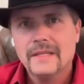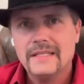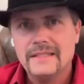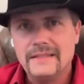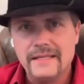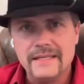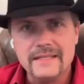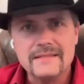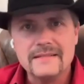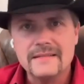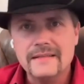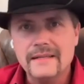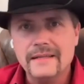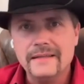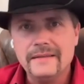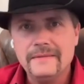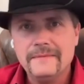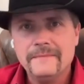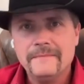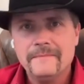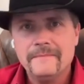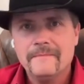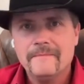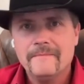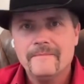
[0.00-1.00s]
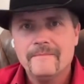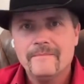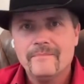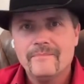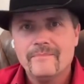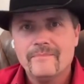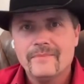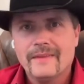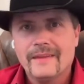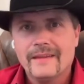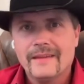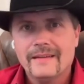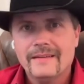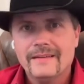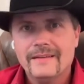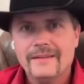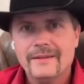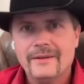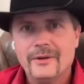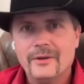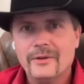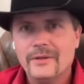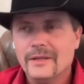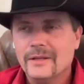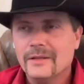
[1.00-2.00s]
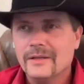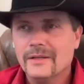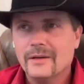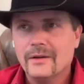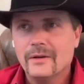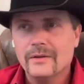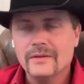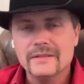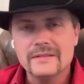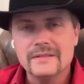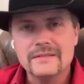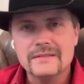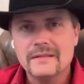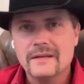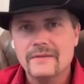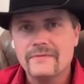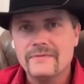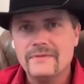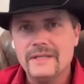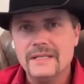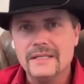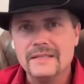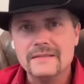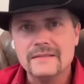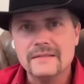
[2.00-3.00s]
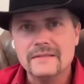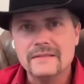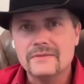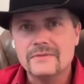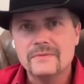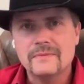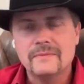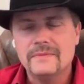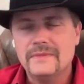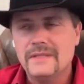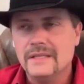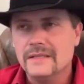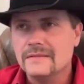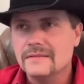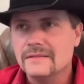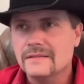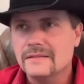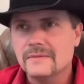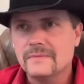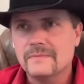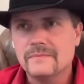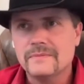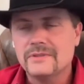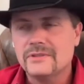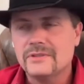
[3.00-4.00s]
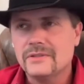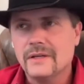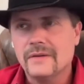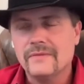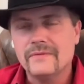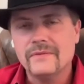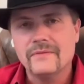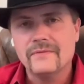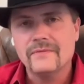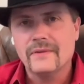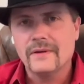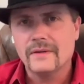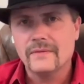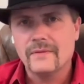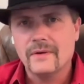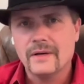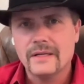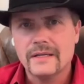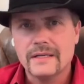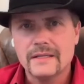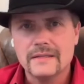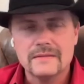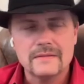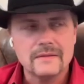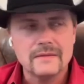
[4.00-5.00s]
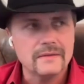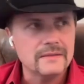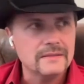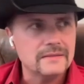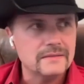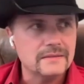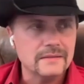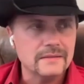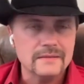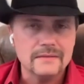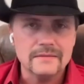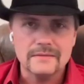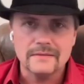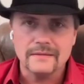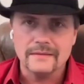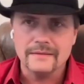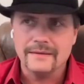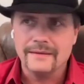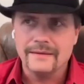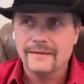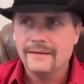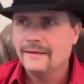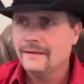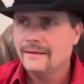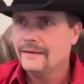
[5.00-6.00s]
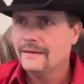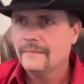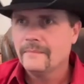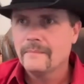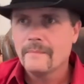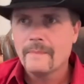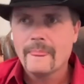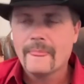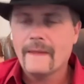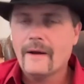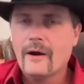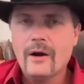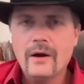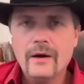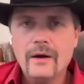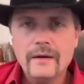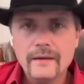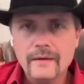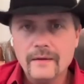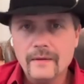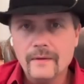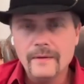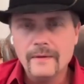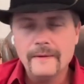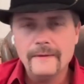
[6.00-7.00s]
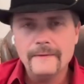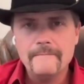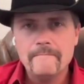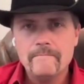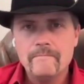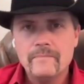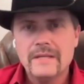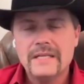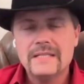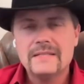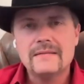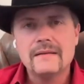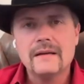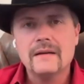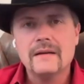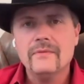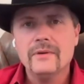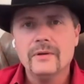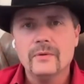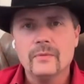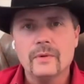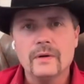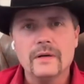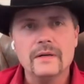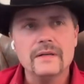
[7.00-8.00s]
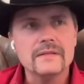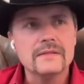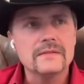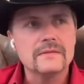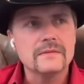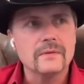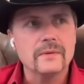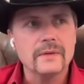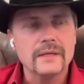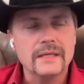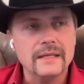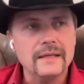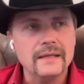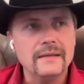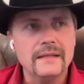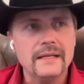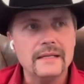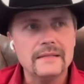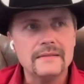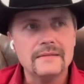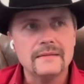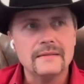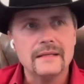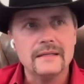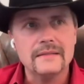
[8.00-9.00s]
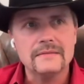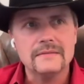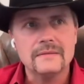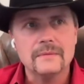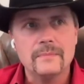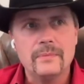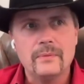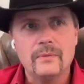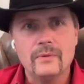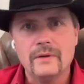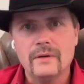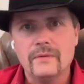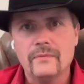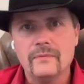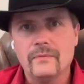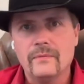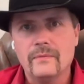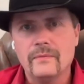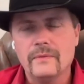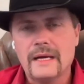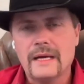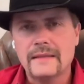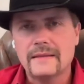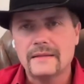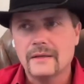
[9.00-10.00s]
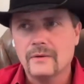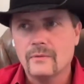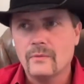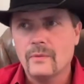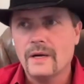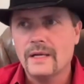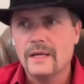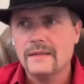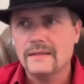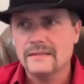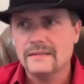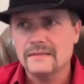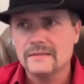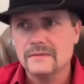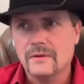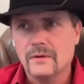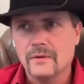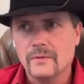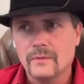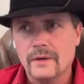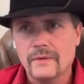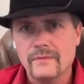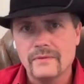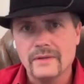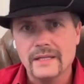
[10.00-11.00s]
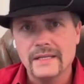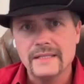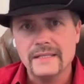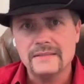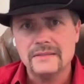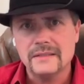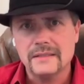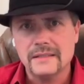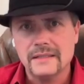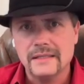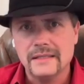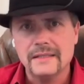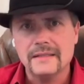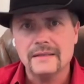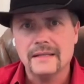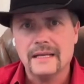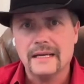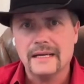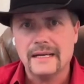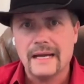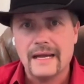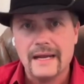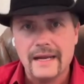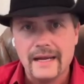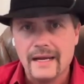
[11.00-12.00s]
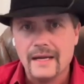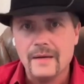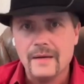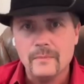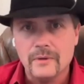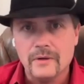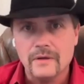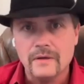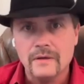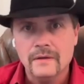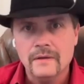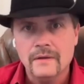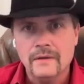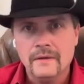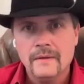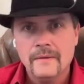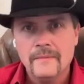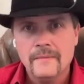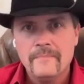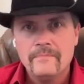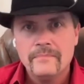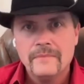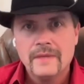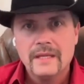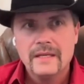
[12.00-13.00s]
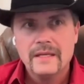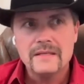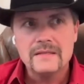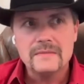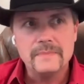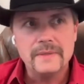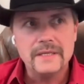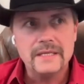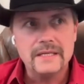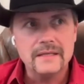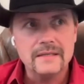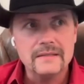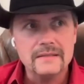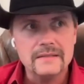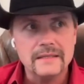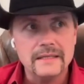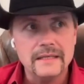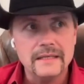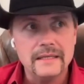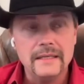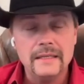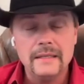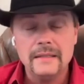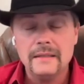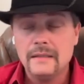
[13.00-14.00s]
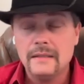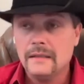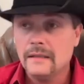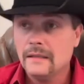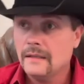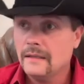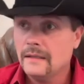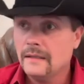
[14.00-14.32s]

Disney, you look at all this stuff Disney's shoved in front of our kids all these years, and on. It's everywhere. And so again, that's the point of, I think, why this song Revelation hit like a hammer, is because it